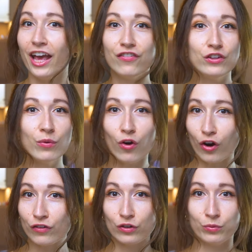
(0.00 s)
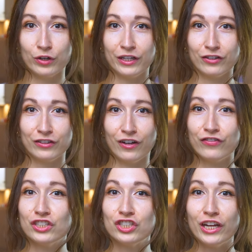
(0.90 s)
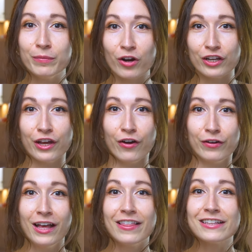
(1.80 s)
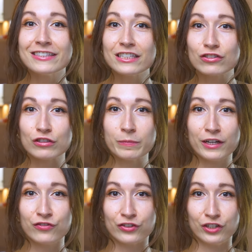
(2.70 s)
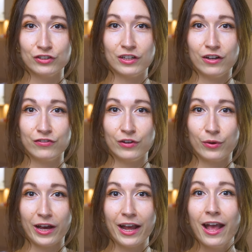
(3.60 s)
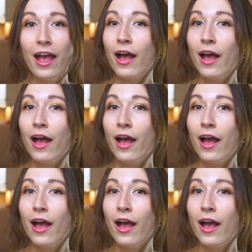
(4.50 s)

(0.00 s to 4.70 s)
If you aren't rewarding yourself, shame on you. That's disrespectful to yourself, okay?